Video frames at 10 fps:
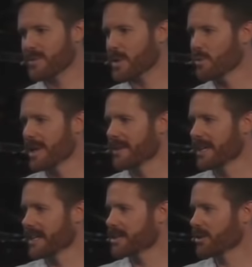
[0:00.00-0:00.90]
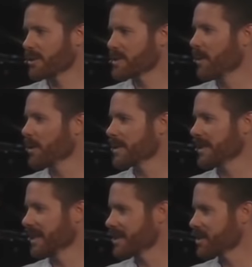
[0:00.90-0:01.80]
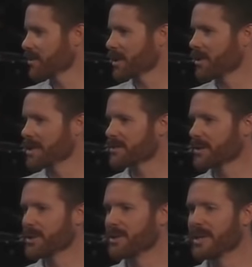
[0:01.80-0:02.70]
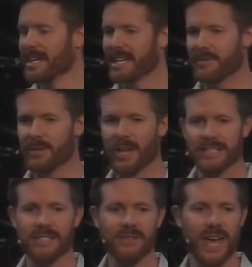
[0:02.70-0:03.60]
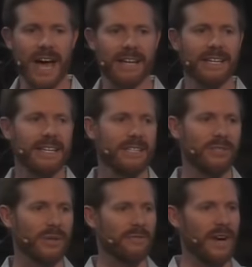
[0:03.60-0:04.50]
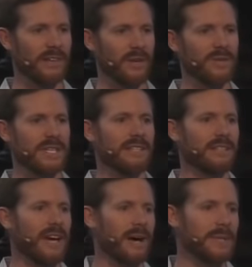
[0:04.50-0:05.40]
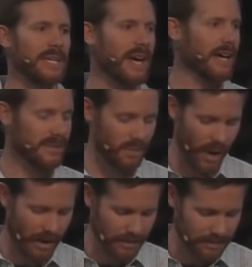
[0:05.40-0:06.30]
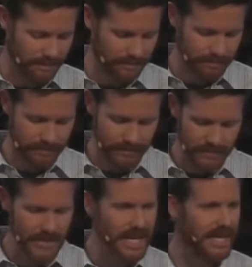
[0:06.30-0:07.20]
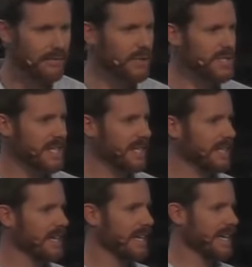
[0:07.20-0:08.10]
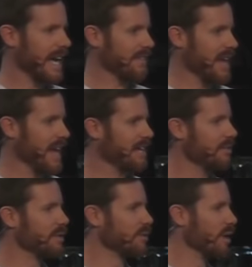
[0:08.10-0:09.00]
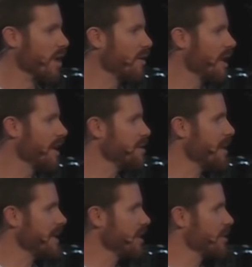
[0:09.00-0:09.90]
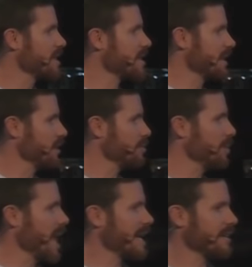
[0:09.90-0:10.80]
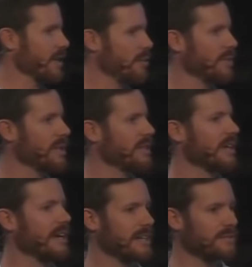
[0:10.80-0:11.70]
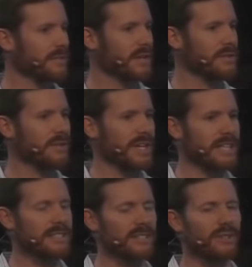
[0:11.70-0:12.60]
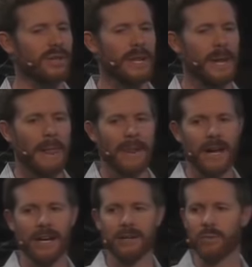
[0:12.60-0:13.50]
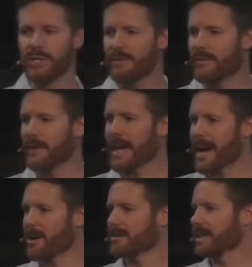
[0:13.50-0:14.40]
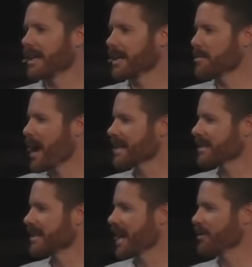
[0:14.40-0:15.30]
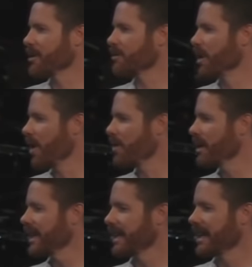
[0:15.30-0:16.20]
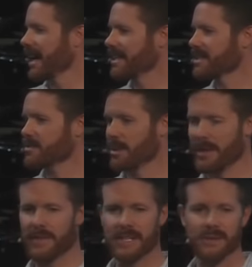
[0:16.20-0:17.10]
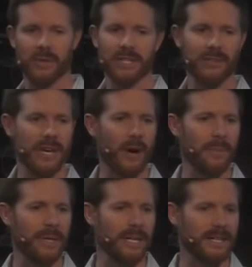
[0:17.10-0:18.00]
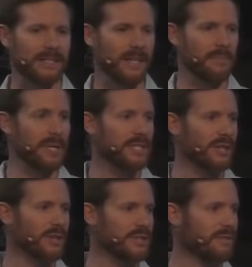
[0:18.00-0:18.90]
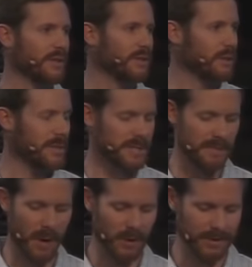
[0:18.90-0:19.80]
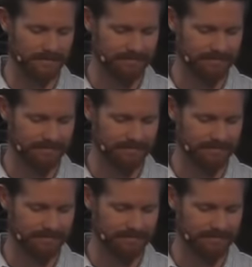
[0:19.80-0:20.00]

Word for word: We have a, a children's bulletin and a sermon quiz for you if you'd like to do that you can find those in the lobby as well. And if you're sitting at the end of your row, uh, you might notice a little black notebook uh, in front of you or next to you. Uh, would you fill that out uh, and pass it down your row? Uh, it's just one of the things that we do to help a, a, a big church feel a little bit smaller.